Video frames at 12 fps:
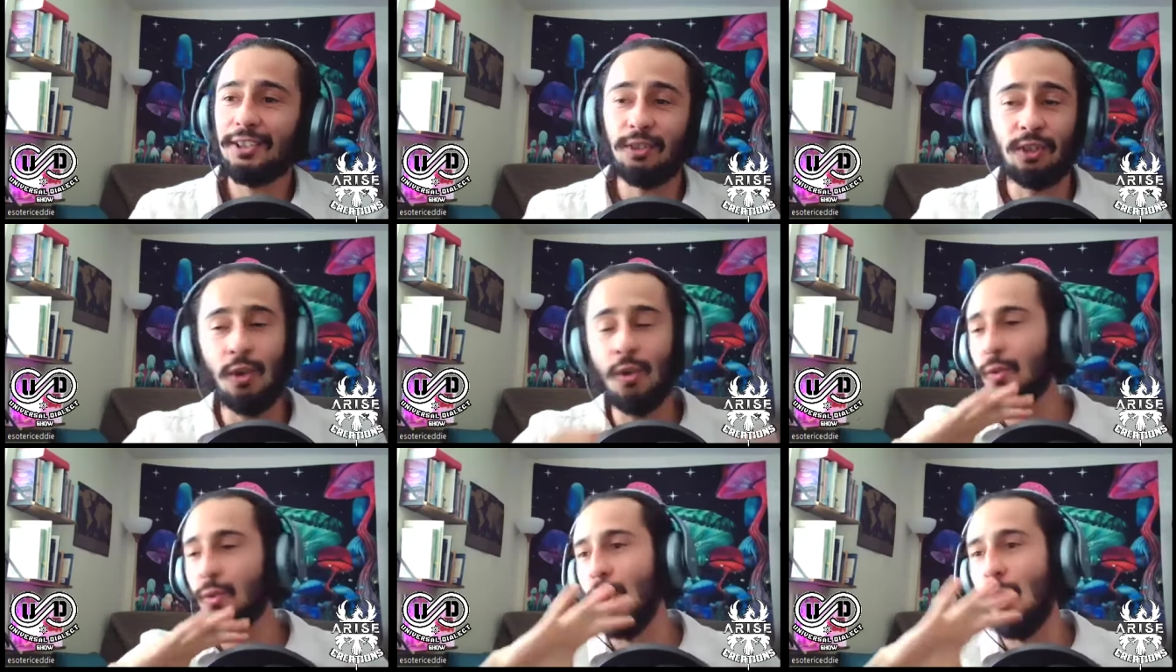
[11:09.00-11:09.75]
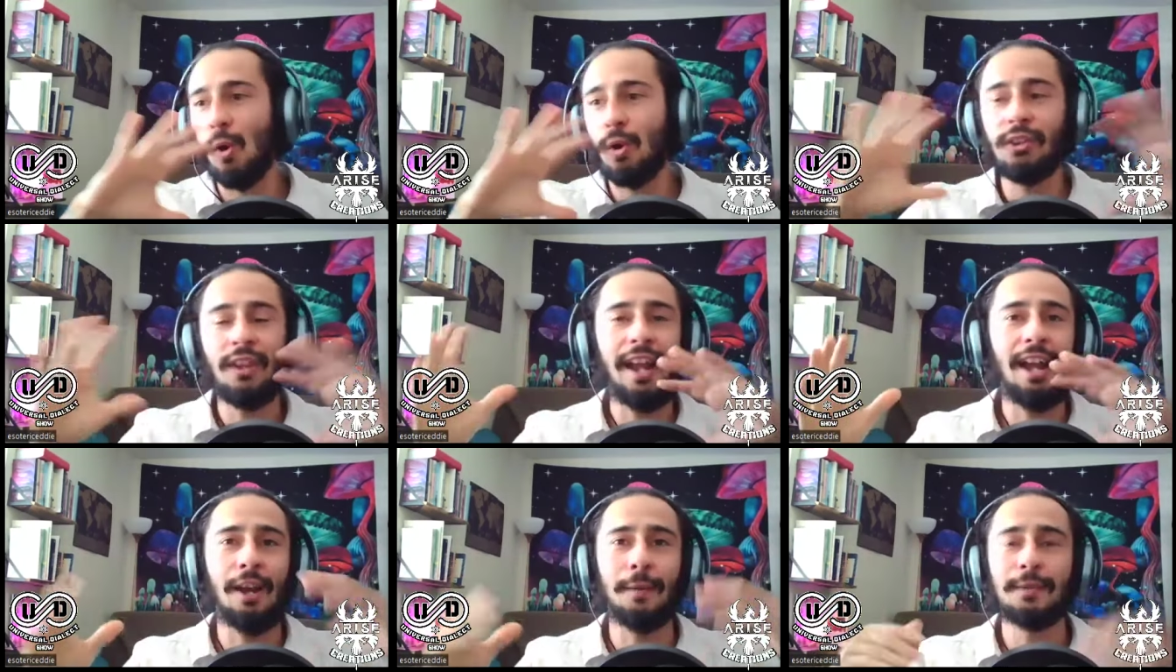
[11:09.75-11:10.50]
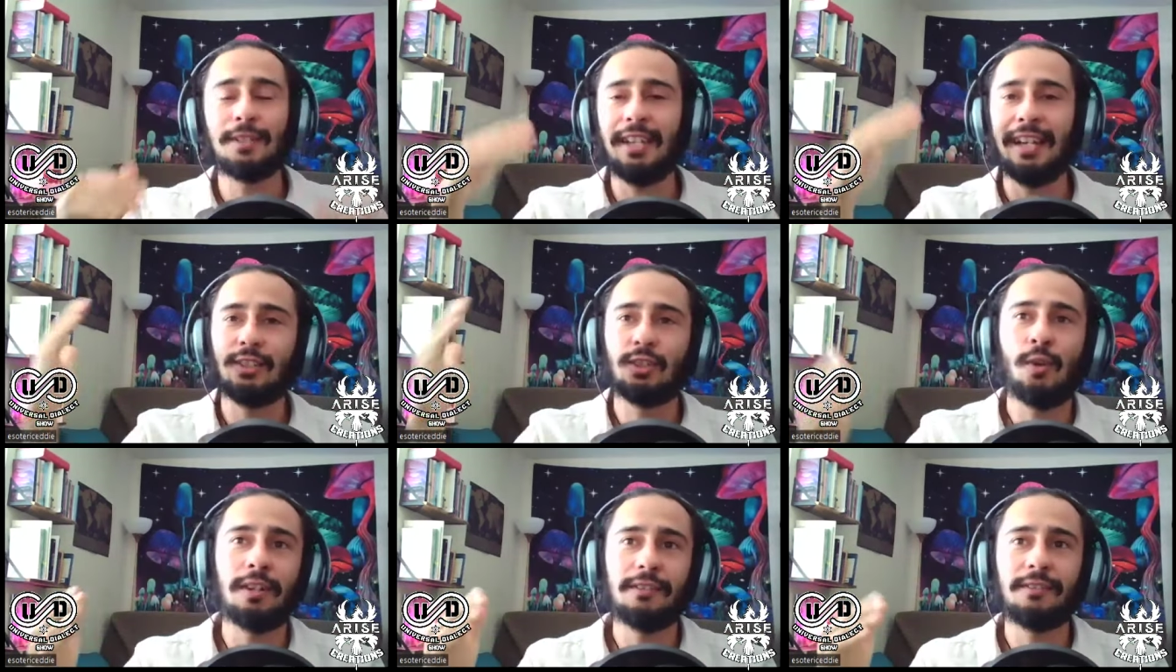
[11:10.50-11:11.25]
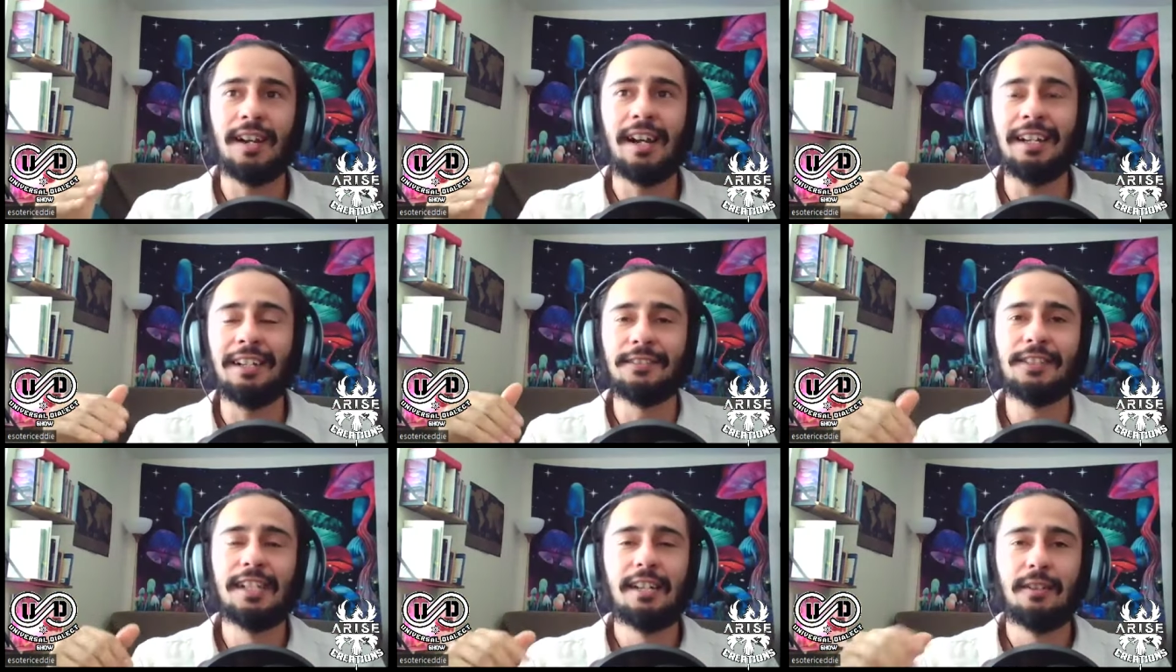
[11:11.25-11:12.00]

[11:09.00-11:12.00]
So going through all of that up to the age of 25,